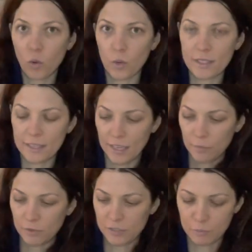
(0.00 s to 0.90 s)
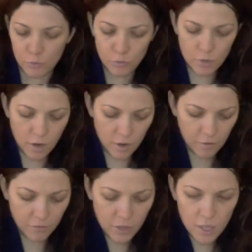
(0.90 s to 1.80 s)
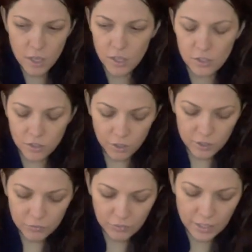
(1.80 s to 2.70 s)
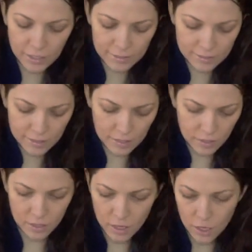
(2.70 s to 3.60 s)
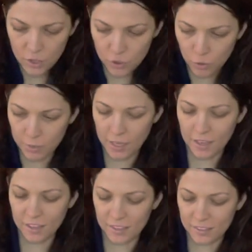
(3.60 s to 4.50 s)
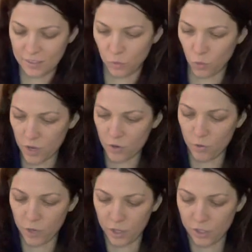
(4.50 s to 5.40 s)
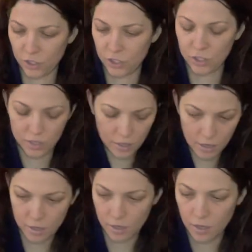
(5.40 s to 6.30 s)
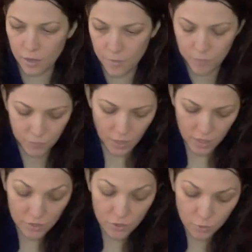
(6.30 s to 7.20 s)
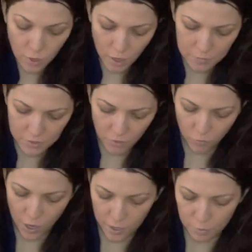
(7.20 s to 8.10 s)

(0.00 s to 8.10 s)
1 tablespoon of dulse flakes, 2 bananas, 1 orange, and 2 cups of wild